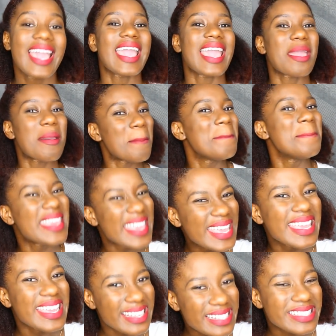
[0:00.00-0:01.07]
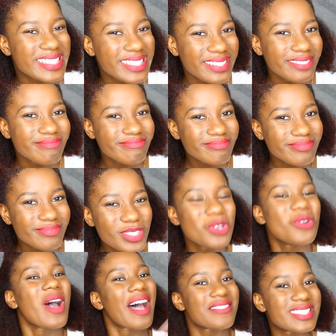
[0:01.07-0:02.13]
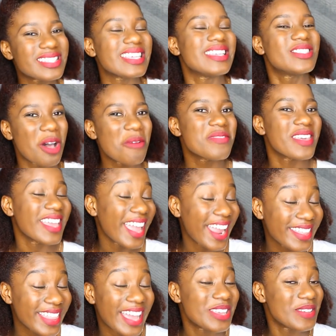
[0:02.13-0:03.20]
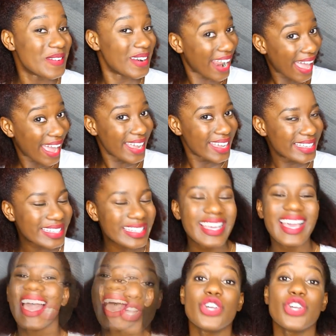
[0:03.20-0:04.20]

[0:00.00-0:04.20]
it means you have seen something here that you like,